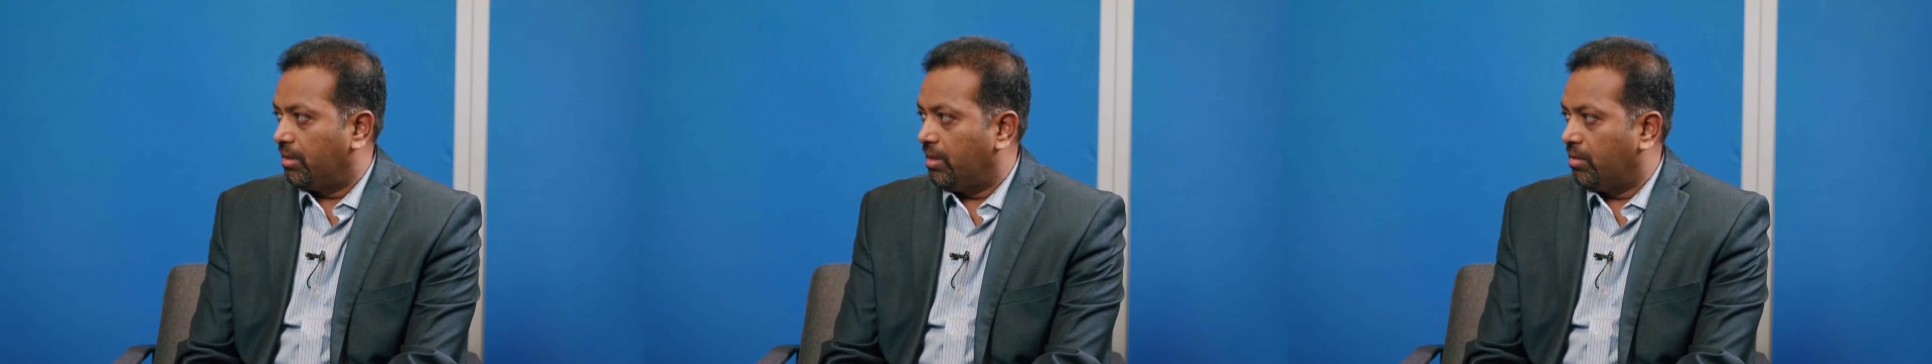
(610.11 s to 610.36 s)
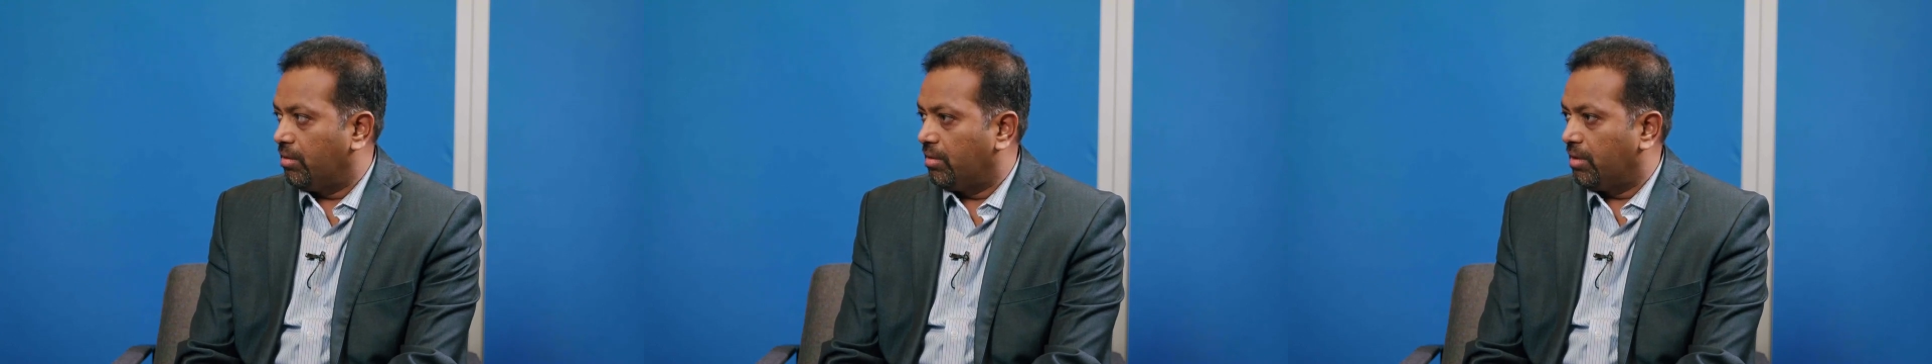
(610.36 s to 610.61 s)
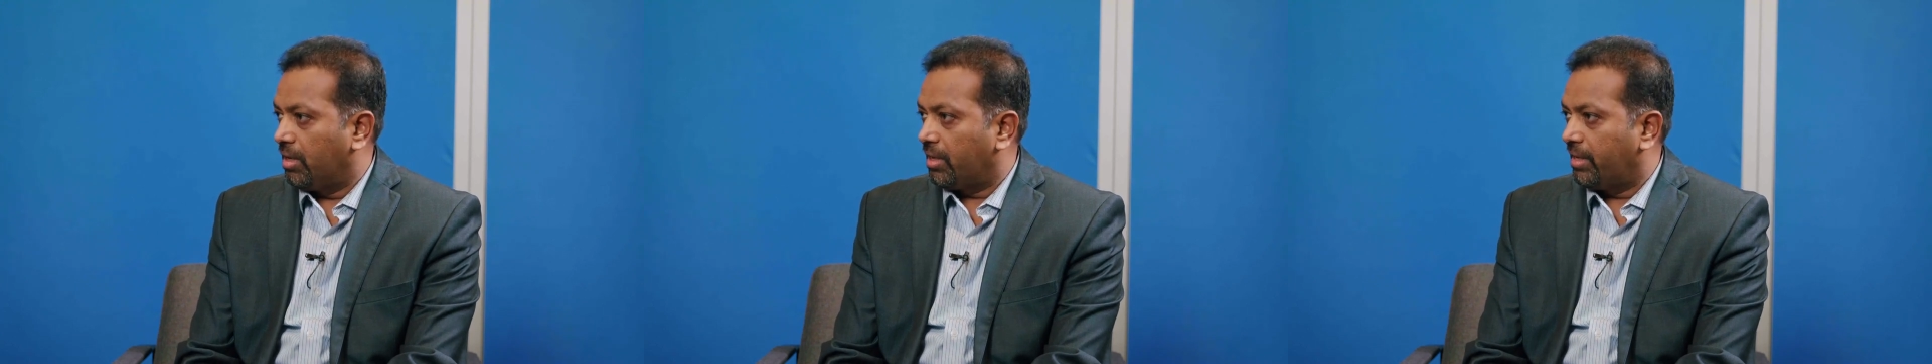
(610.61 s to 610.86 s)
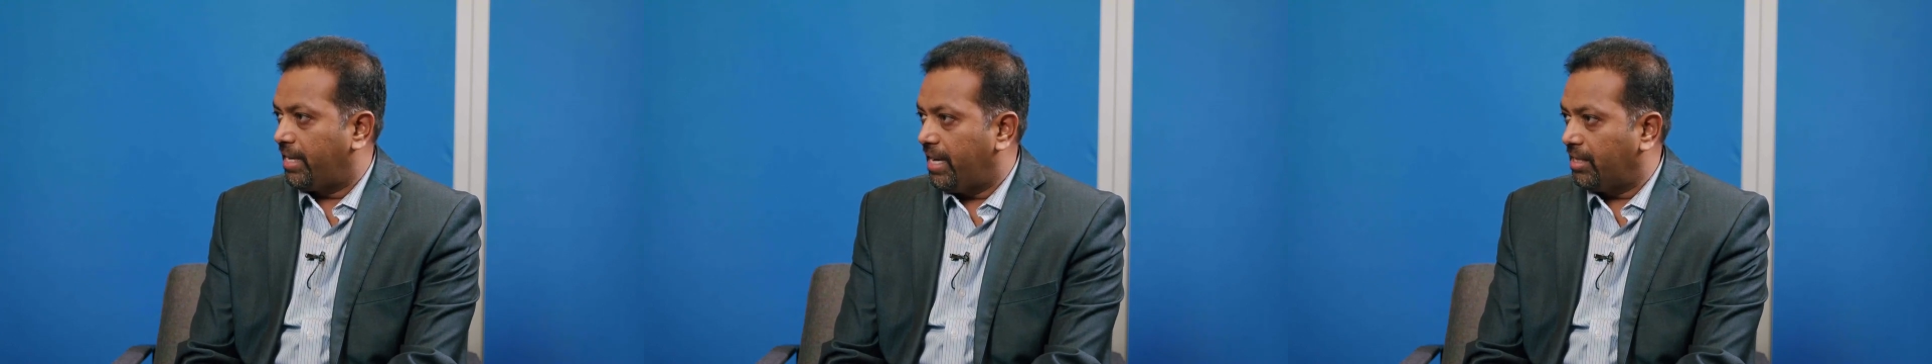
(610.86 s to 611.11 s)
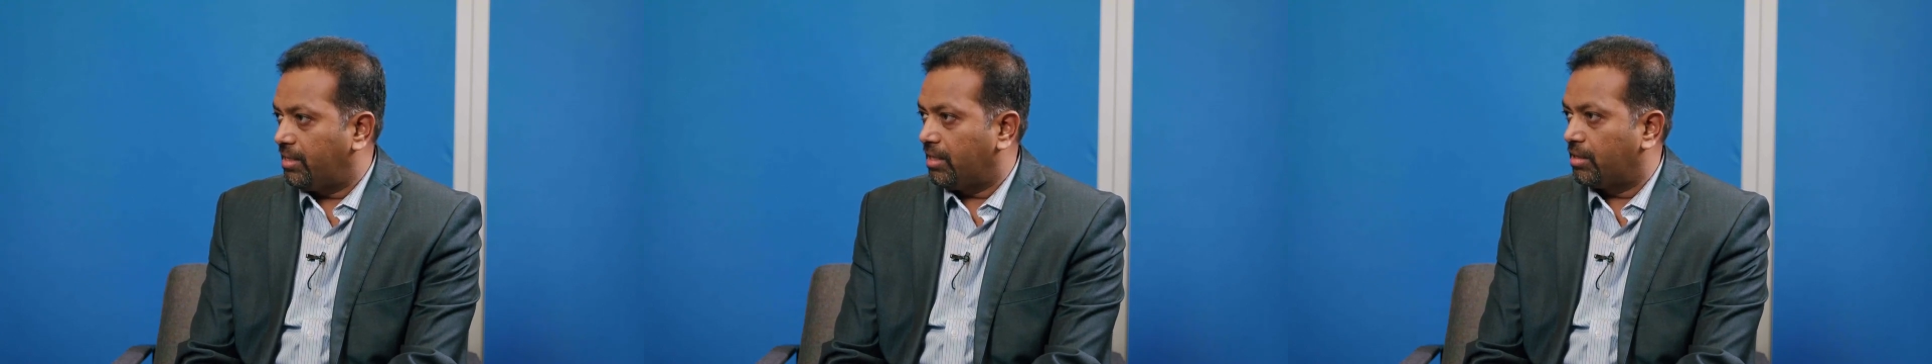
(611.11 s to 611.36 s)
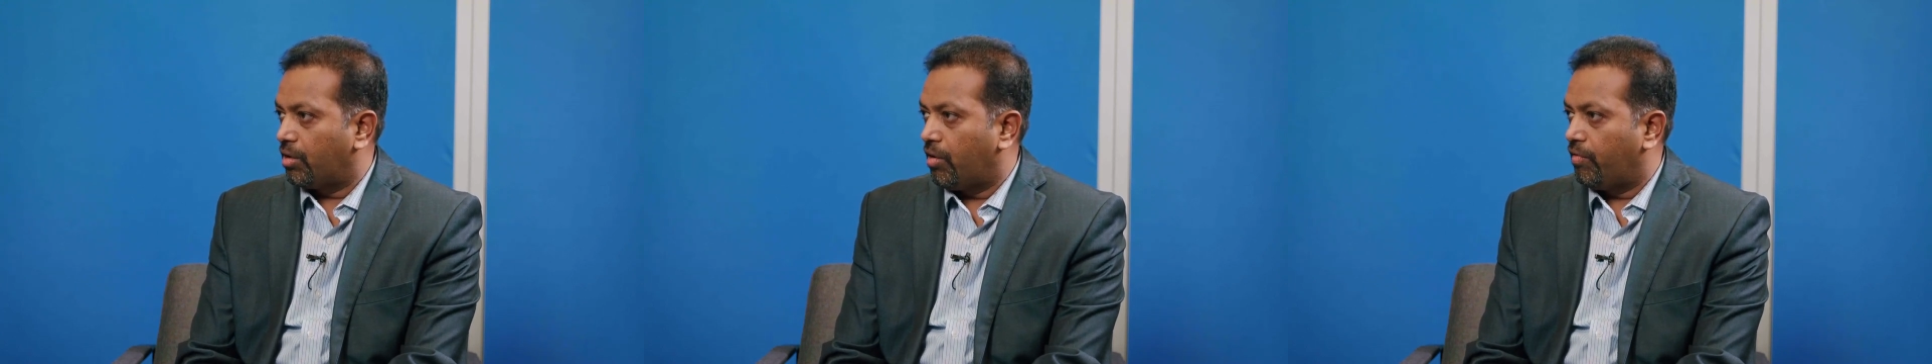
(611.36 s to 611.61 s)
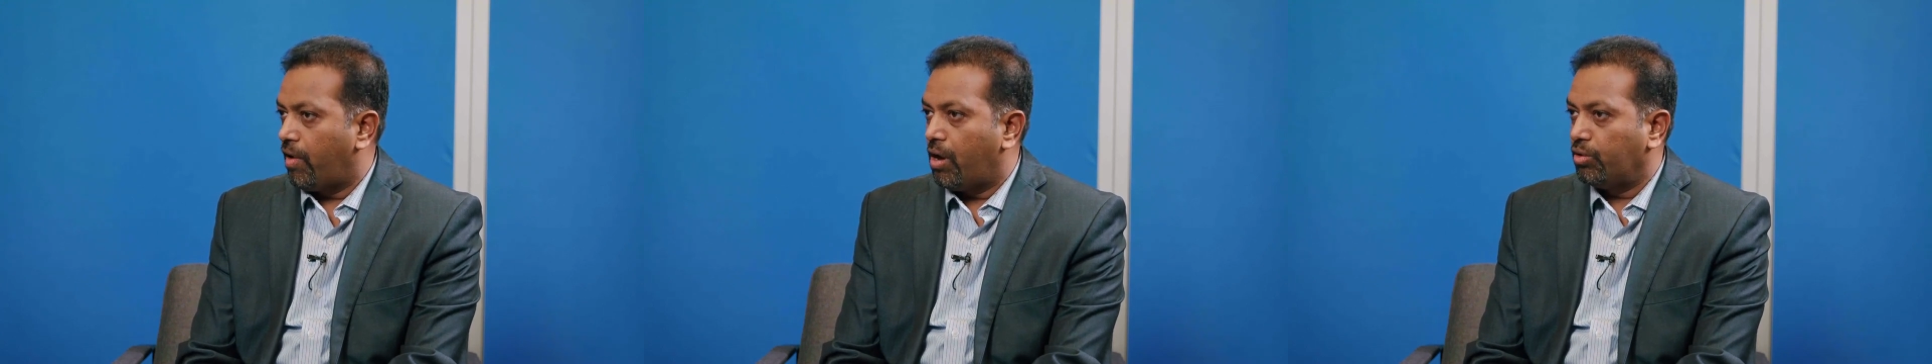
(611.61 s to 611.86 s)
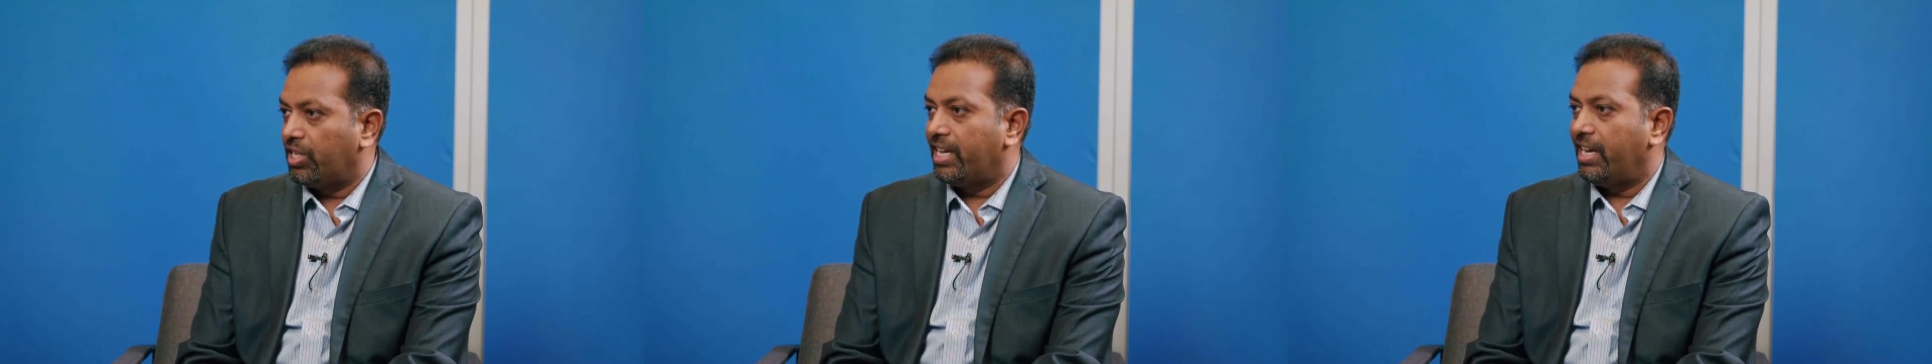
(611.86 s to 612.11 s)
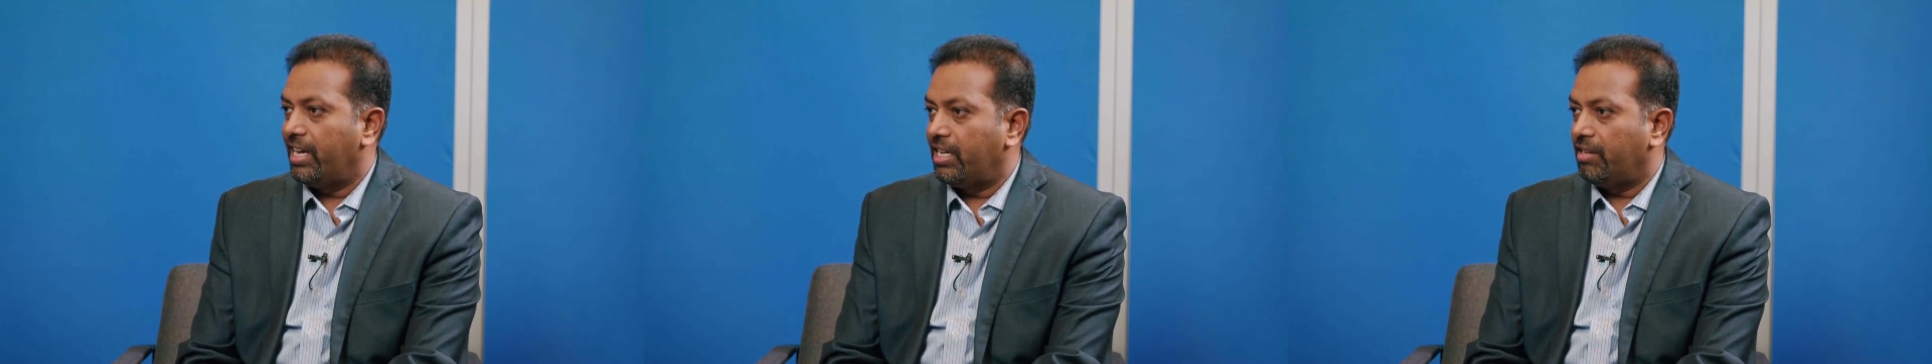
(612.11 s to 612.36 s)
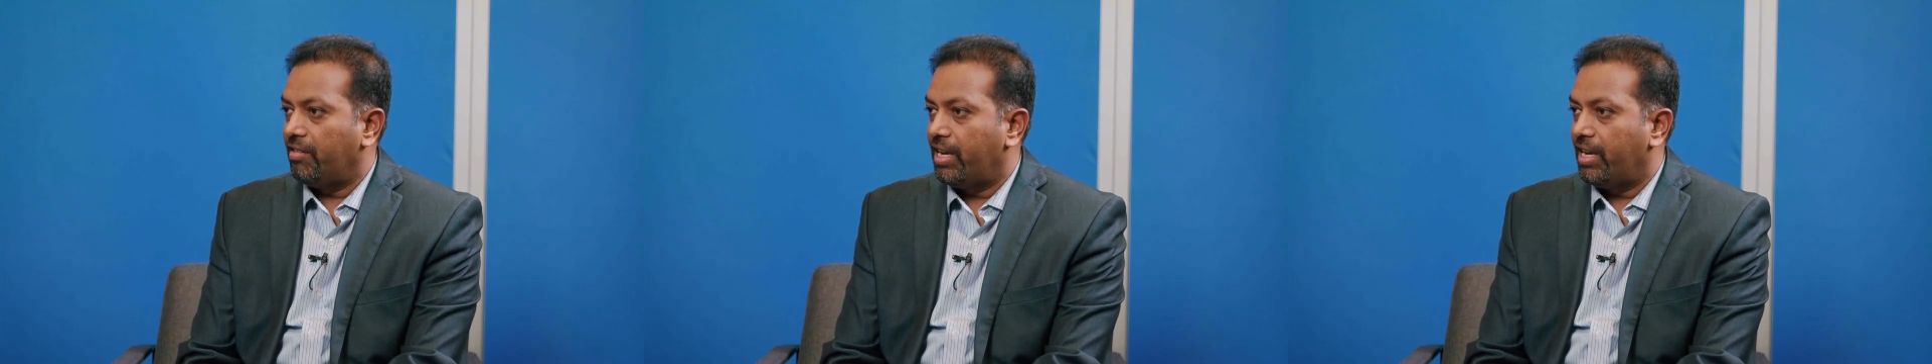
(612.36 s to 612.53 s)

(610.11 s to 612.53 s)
you know uh, cases of how generative